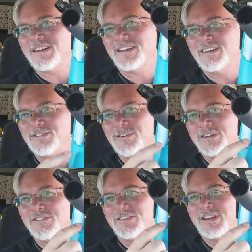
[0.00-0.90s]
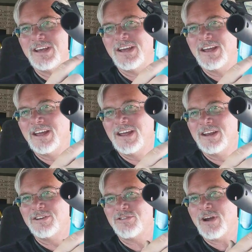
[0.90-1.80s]
as you can see,
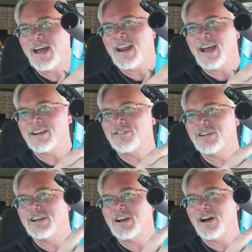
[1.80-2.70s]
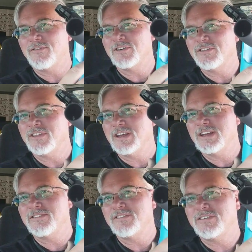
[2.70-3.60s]
Trad actually covered
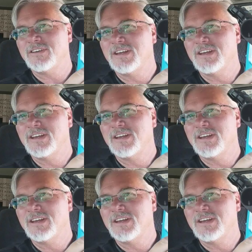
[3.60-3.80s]
this.